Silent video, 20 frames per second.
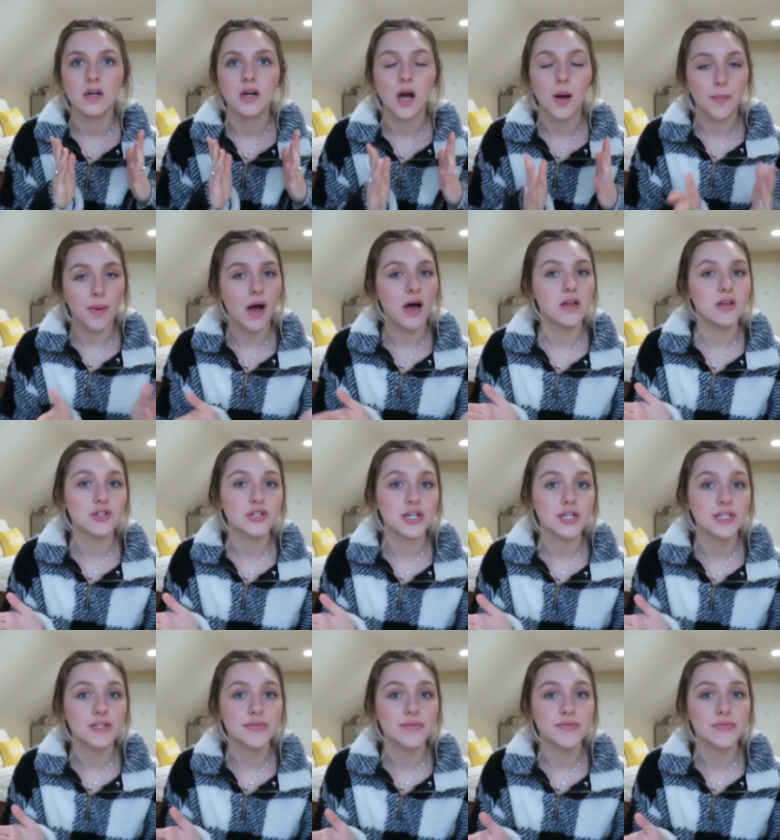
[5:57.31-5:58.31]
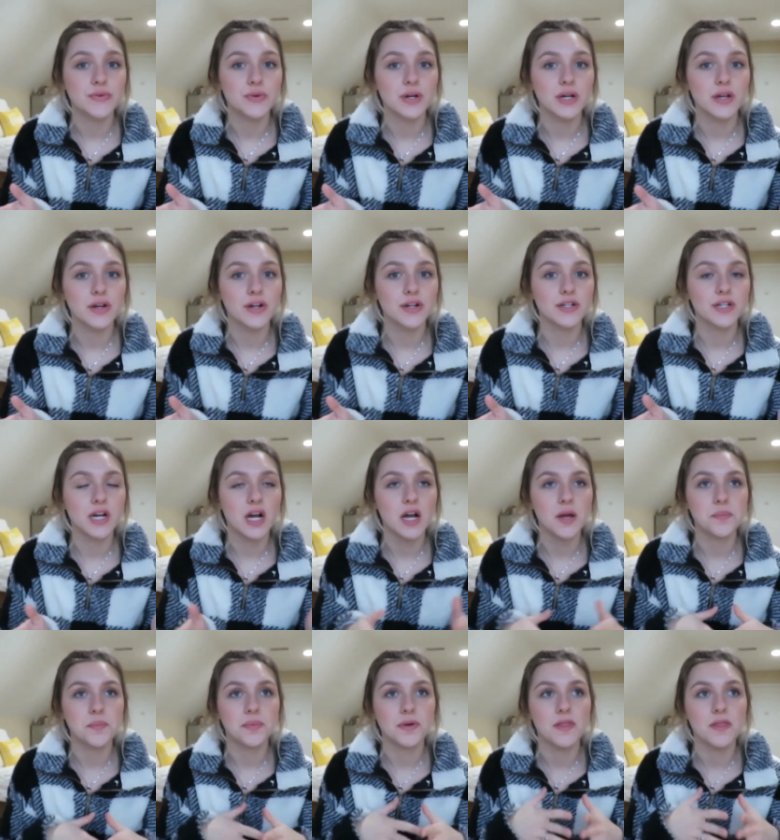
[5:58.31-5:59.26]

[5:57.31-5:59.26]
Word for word: apologized for it or not,